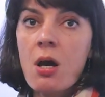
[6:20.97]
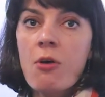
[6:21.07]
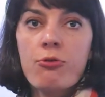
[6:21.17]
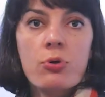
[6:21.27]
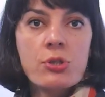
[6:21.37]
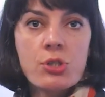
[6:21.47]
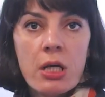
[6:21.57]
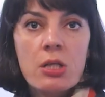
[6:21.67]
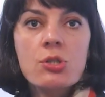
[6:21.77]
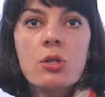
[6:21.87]
for
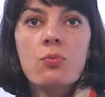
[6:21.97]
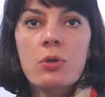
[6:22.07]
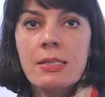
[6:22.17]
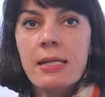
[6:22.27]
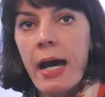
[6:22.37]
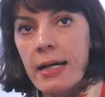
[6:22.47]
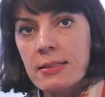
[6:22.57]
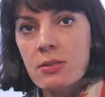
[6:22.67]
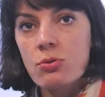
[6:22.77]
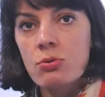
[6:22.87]
changing one's
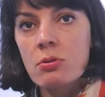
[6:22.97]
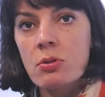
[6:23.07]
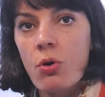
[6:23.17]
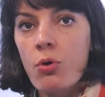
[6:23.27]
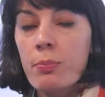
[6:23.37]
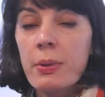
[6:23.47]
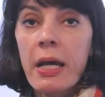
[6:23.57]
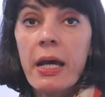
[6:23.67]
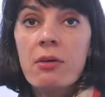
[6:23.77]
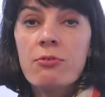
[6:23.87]
attitude or
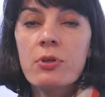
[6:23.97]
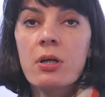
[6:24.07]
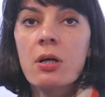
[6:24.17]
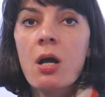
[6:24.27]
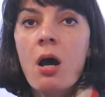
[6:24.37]
behavior,